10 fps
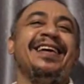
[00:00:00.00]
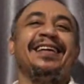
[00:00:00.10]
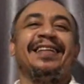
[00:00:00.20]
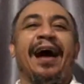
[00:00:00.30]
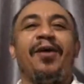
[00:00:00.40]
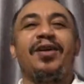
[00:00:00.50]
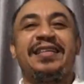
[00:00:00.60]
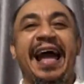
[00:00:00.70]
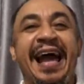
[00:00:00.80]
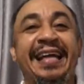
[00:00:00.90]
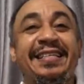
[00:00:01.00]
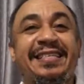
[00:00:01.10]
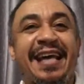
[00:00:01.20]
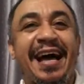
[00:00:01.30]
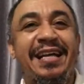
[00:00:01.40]
That was
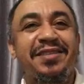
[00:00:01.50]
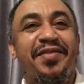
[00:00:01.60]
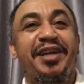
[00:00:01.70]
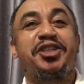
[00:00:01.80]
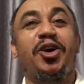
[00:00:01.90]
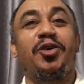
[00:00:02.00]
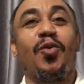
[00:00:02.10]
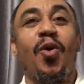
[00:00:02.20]
NSAS version